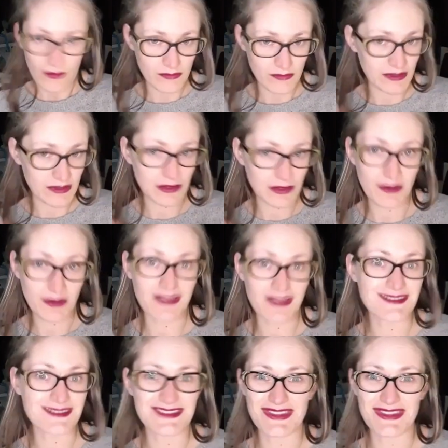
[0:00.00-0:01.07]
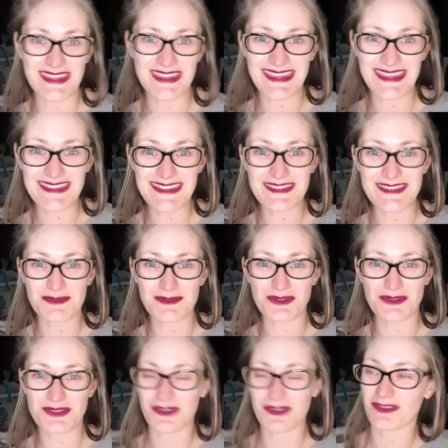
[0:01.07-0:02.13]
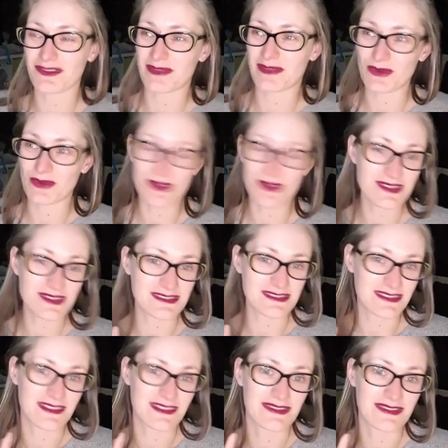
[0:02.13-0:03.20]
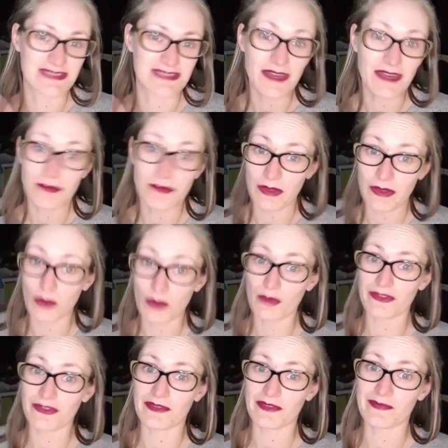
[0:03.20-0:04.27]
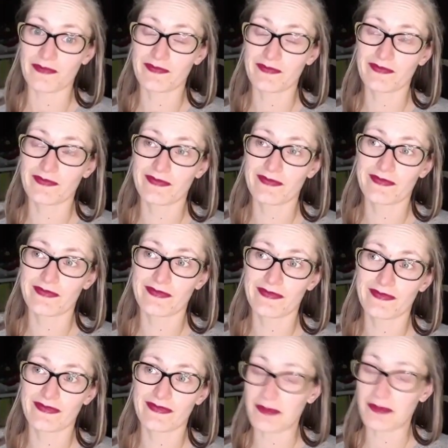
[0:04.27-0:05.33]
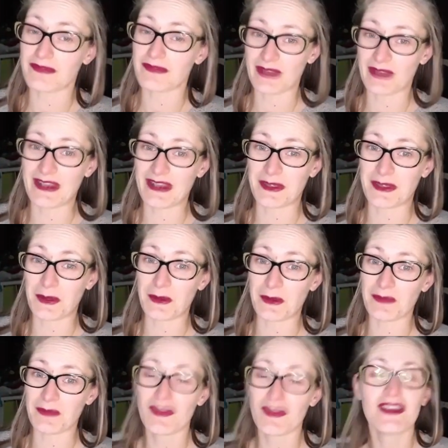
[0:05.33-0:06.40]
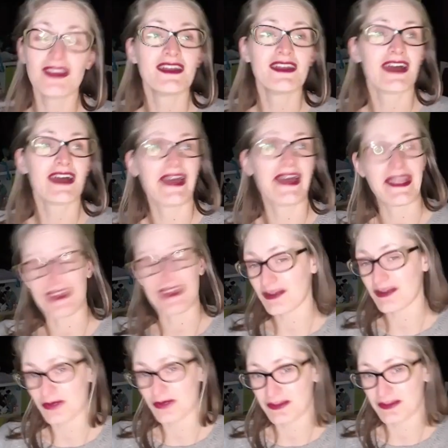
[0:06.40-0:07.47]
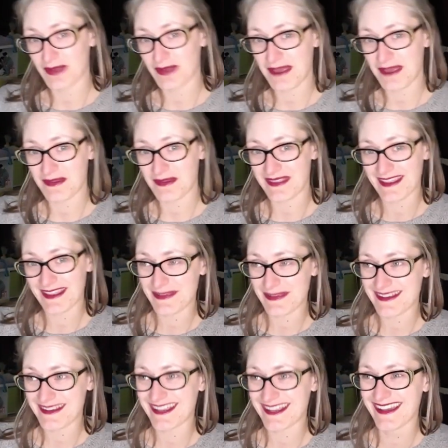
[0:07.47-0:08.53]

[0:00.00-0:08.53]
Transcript: look into the heated water troughs a bit more, because that would be awesome. That would be really cool. And I'd want to play with that a bit.